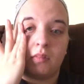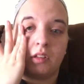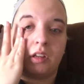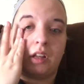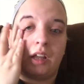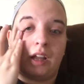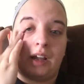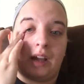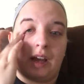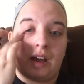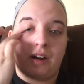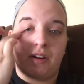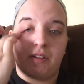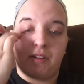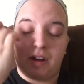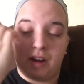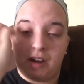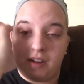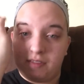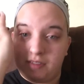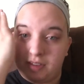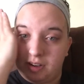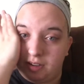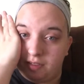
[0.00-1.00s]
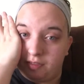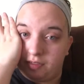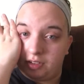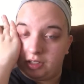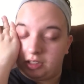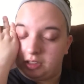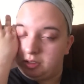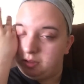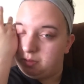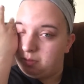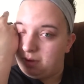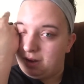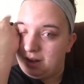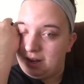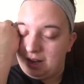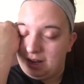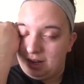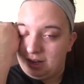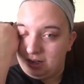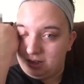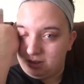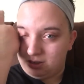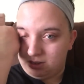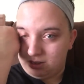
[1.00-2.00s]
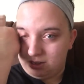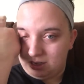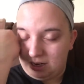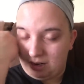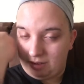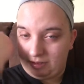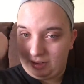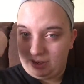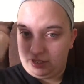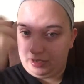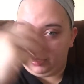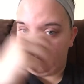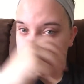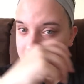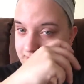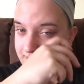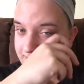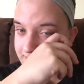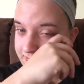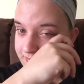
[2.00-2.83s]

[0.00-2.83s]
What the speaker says: Like, I don't have any friends my age down here